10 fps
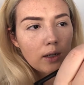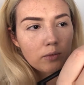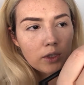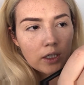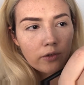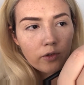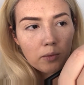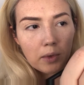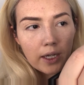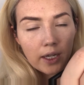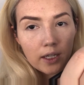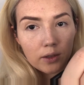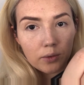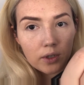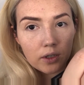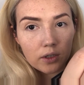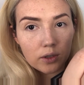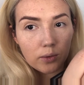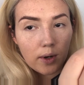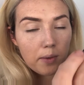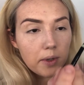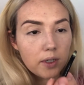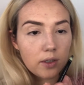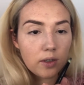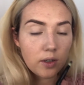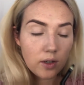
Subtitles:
I'm taking from my hand where I swab it.